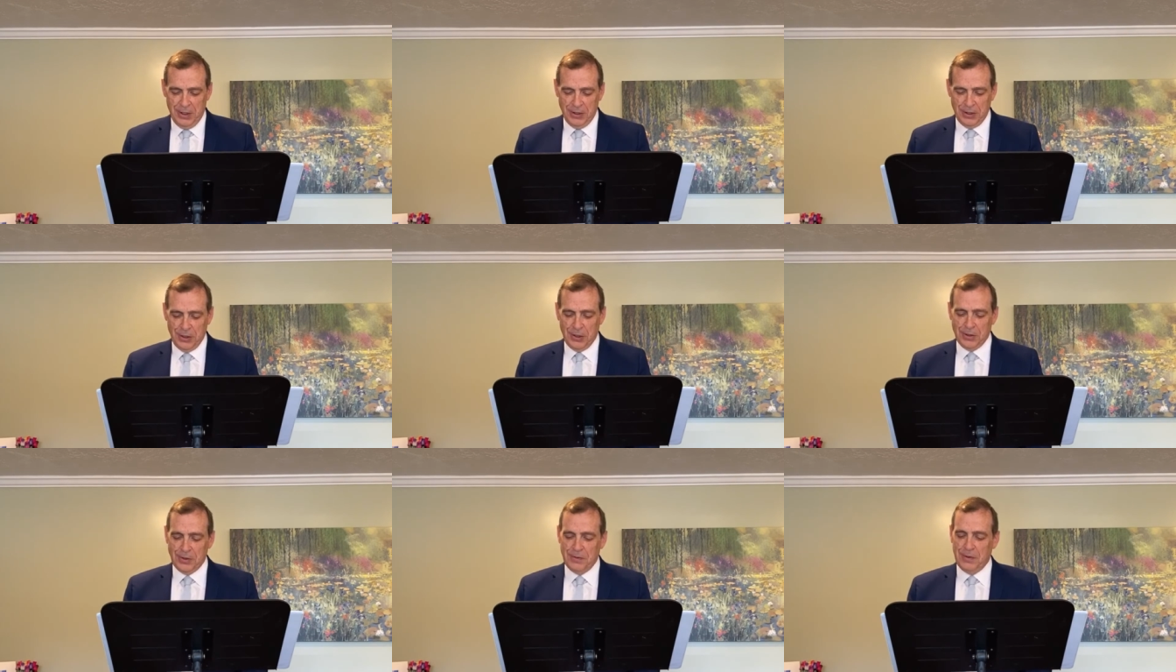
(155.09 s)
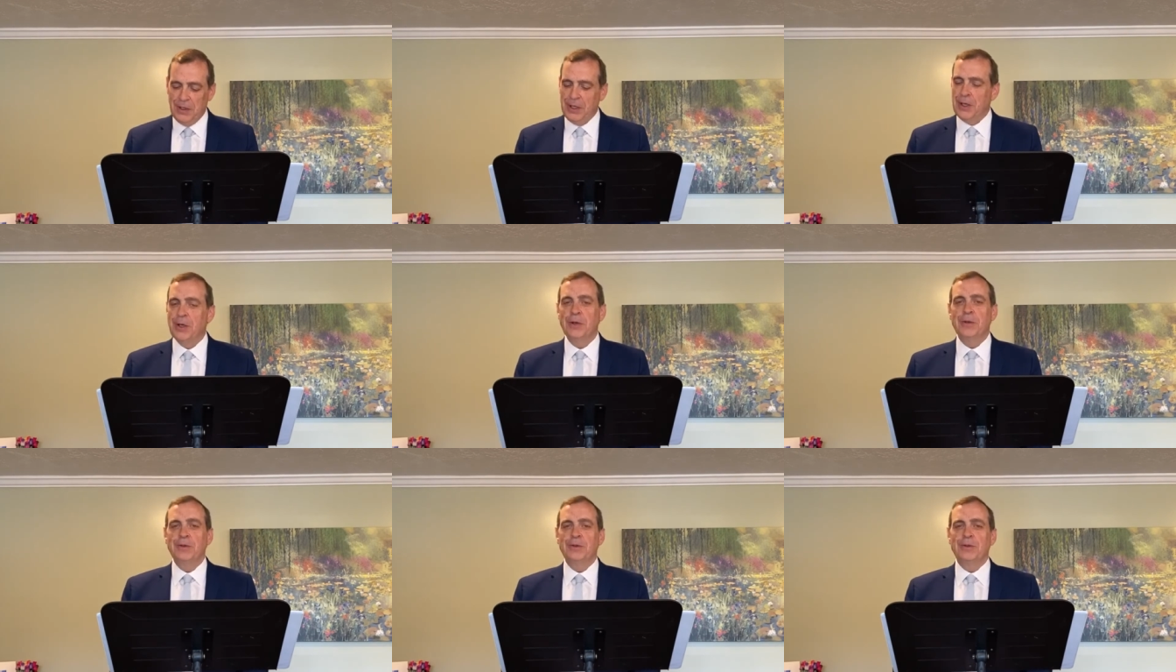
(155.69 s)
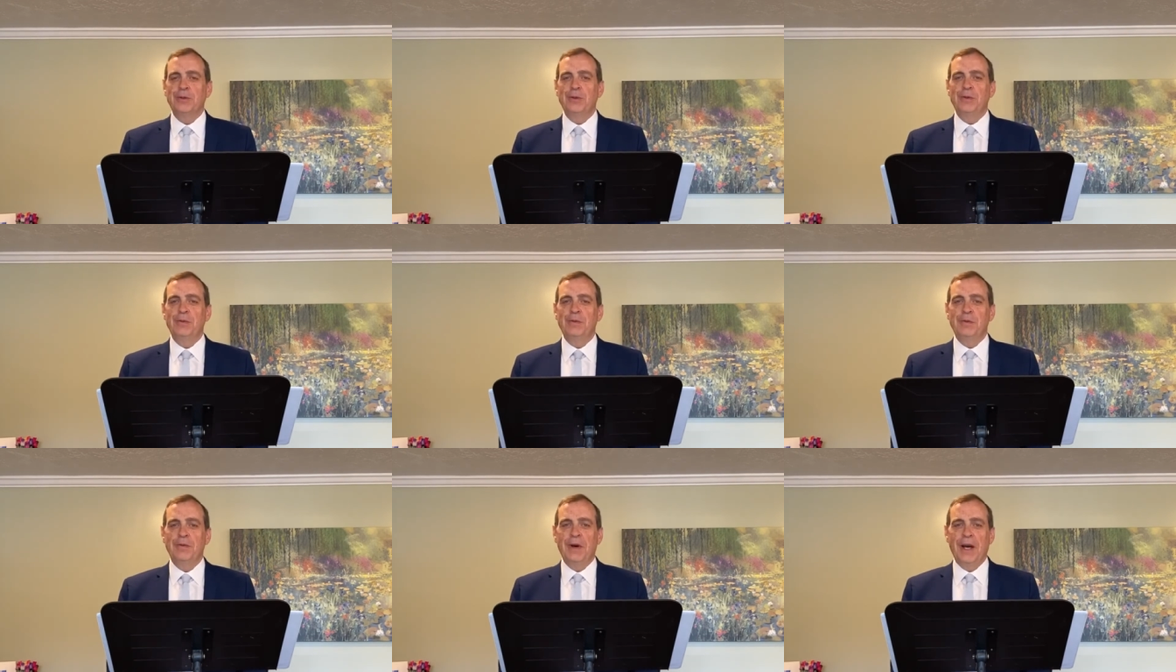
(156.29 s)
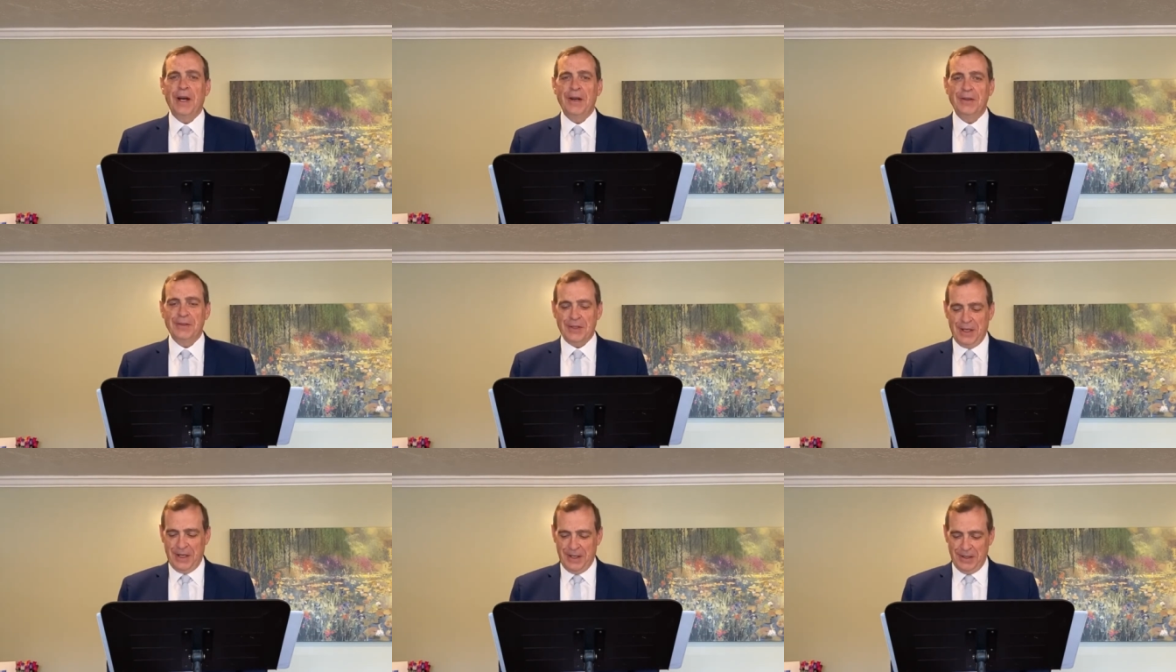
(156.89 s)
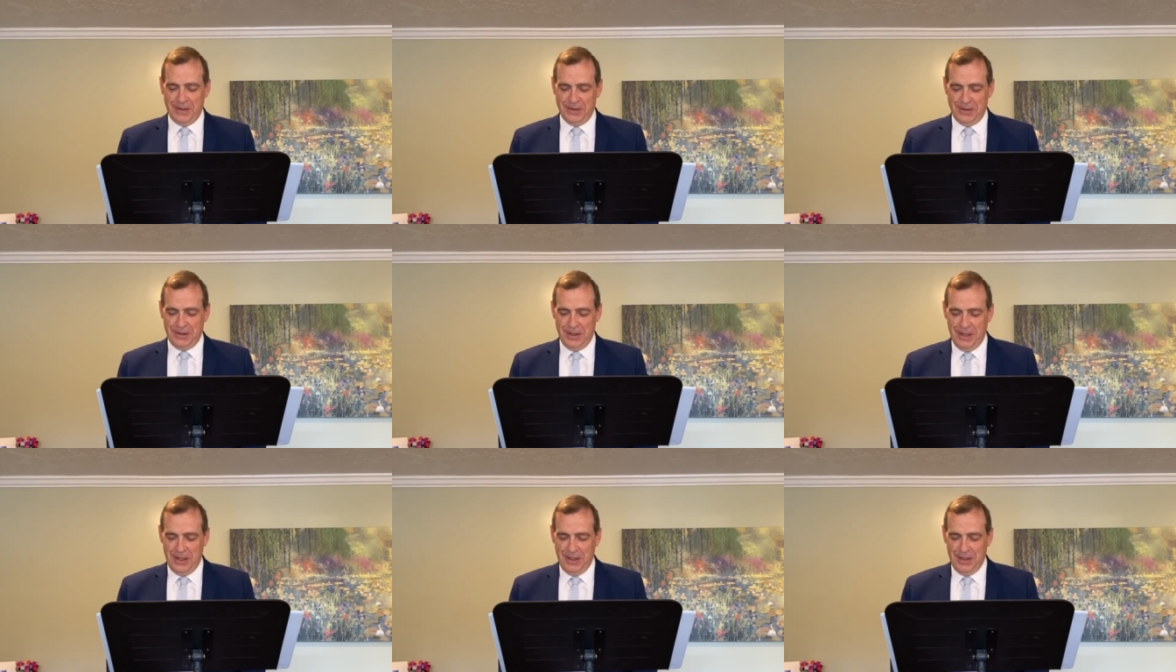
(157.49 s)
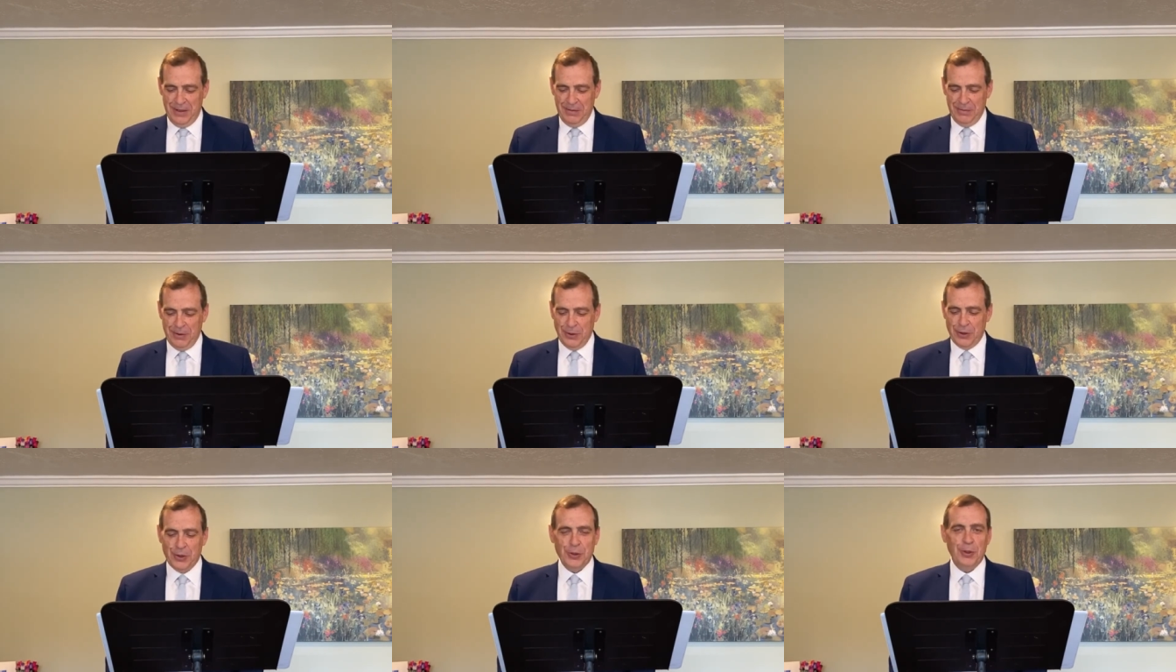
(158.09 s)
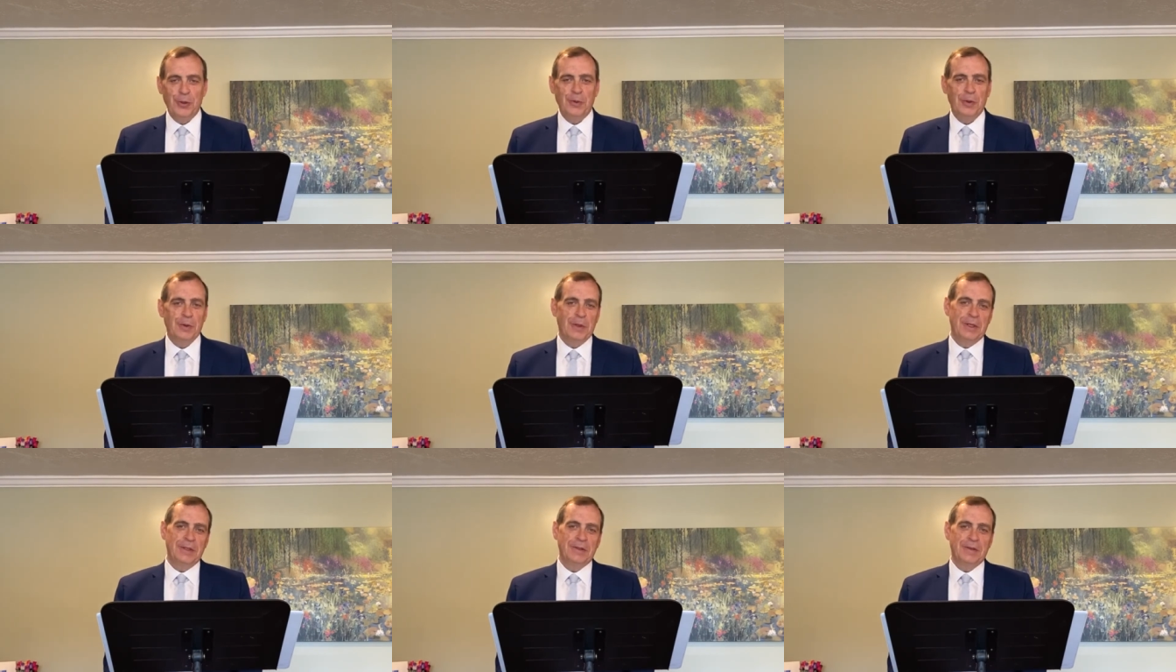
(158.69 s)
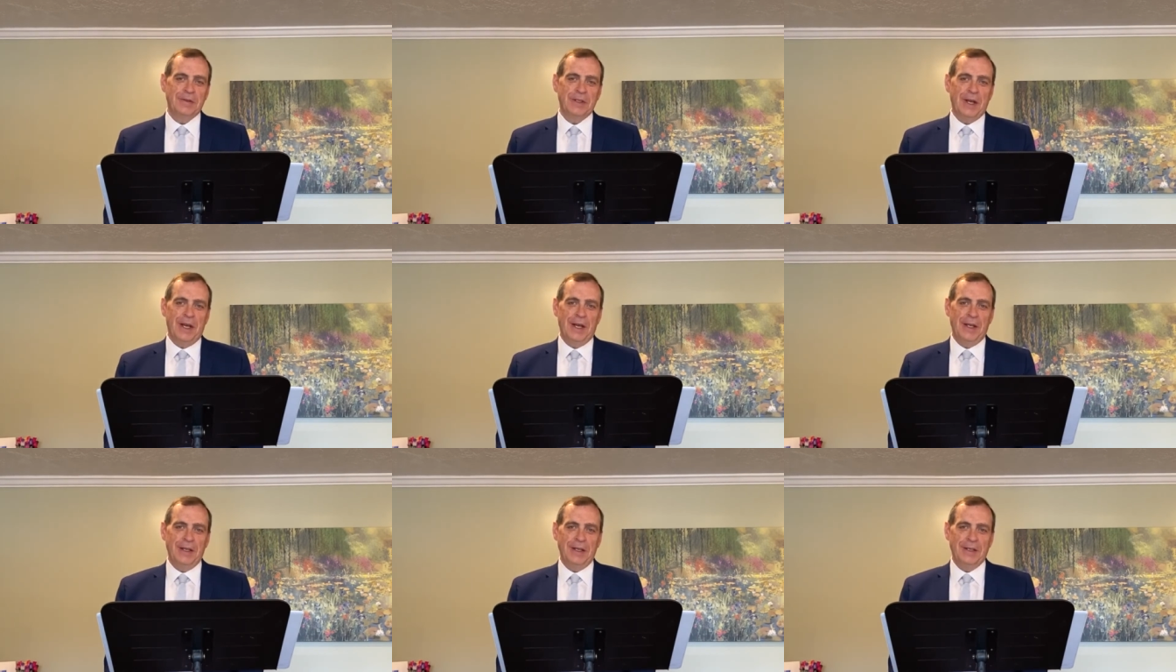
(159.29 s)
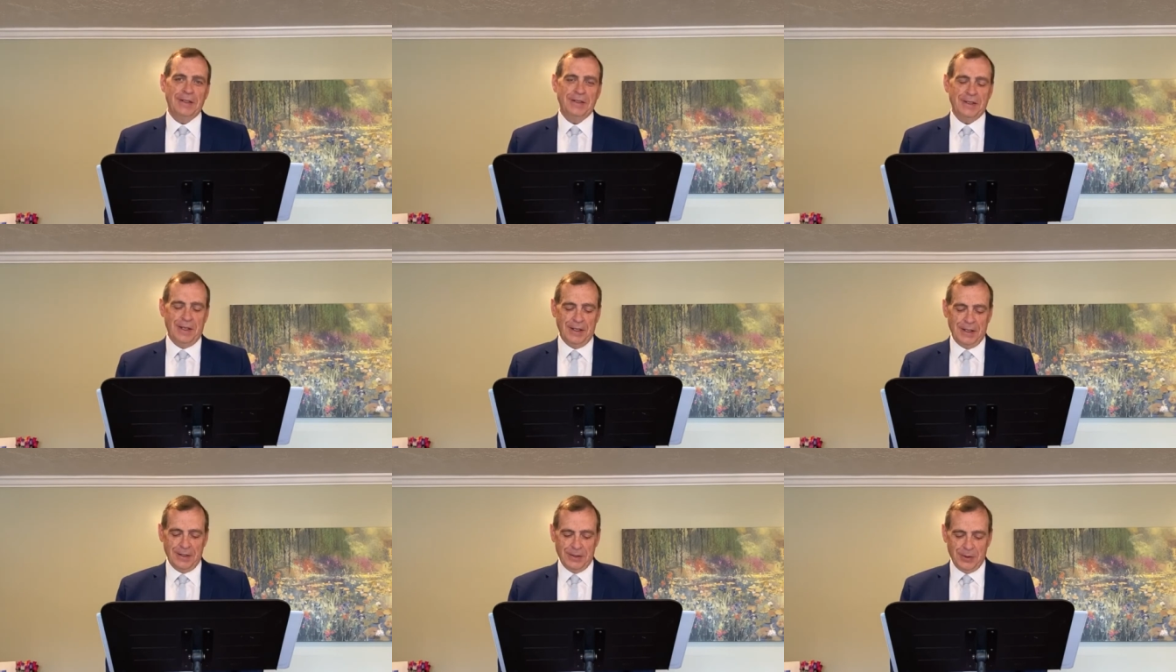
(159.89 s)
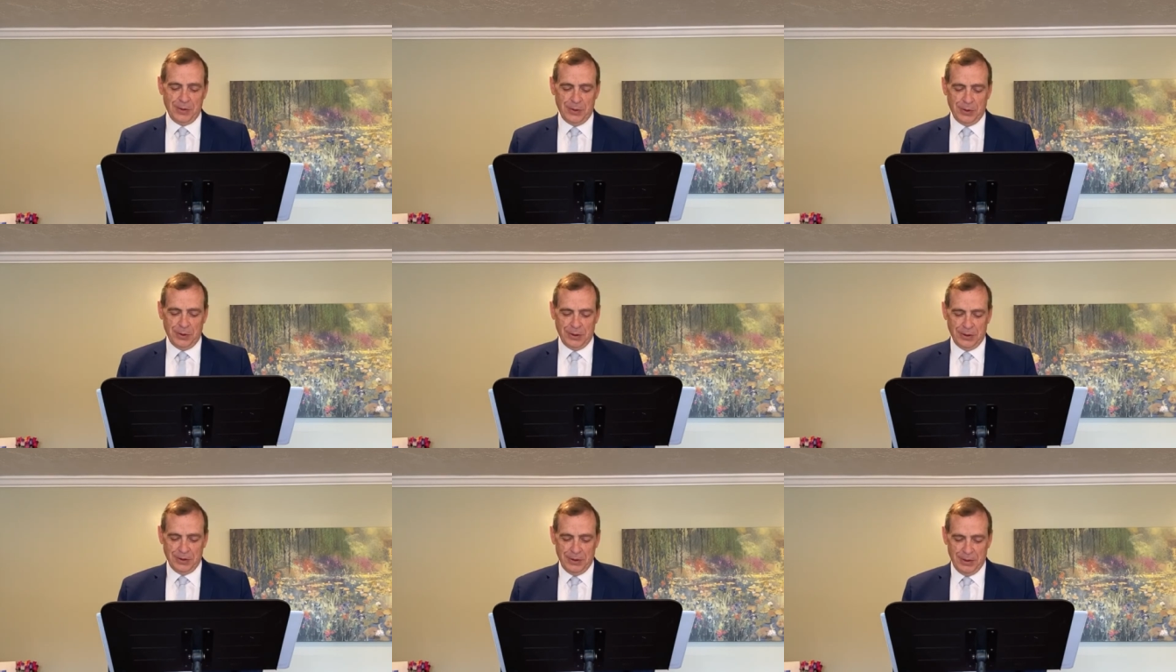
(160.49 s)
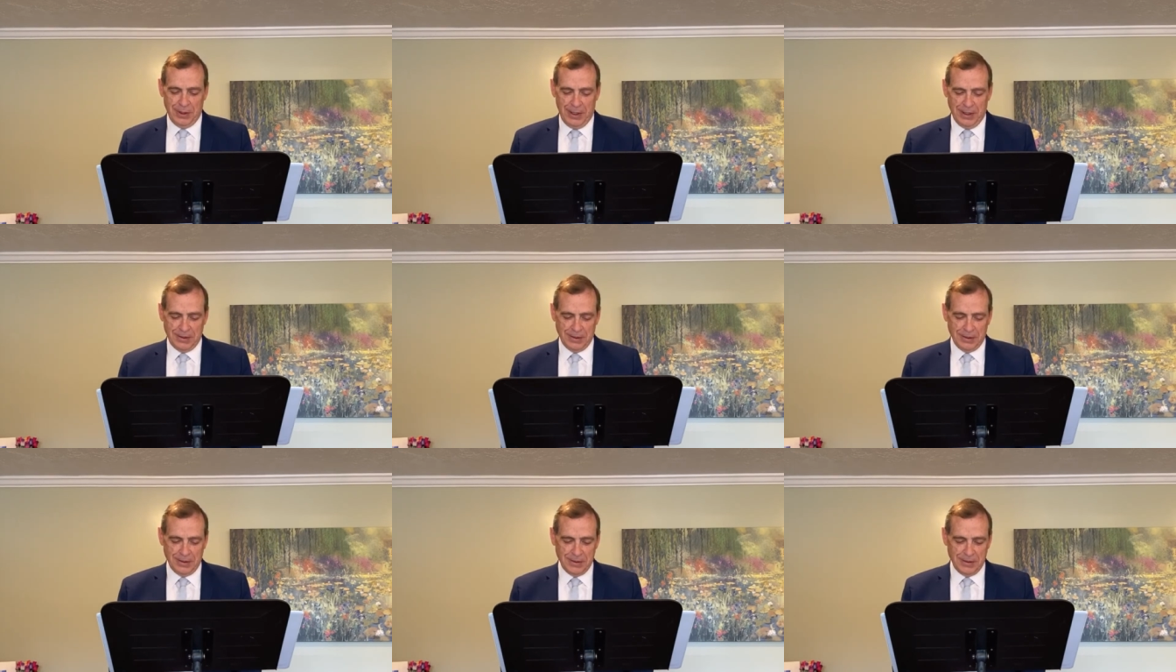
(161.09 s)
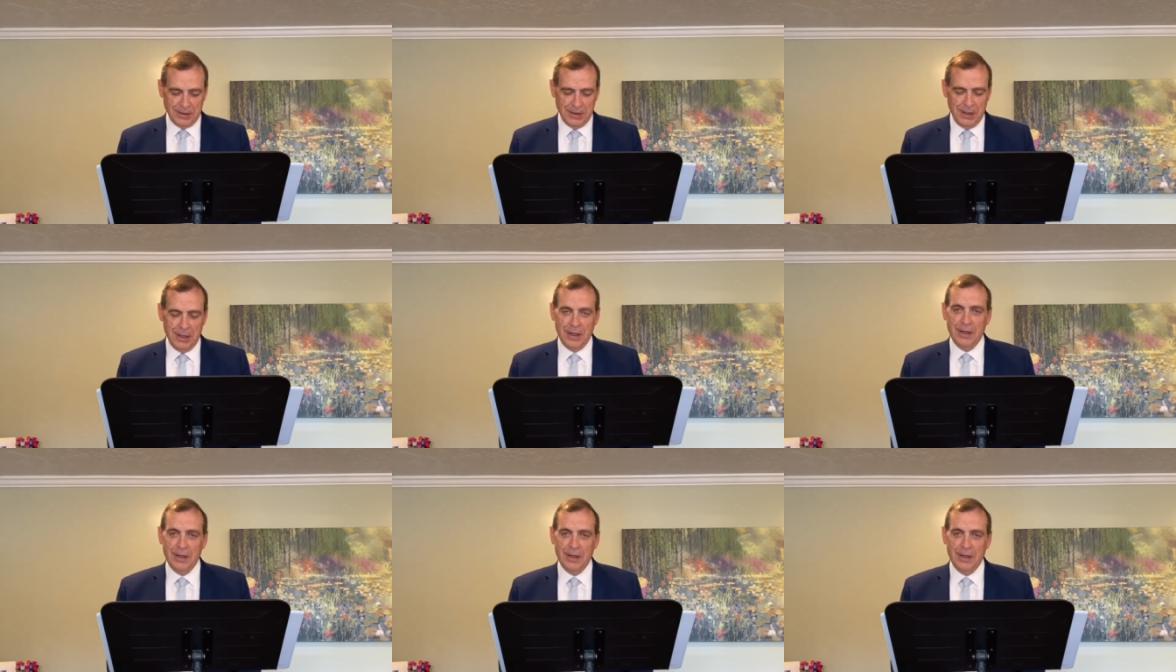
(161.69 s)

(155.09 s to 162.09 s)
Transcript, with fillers: church videos, Zoom firesides, virtual Relief Society and Sunday school lessons,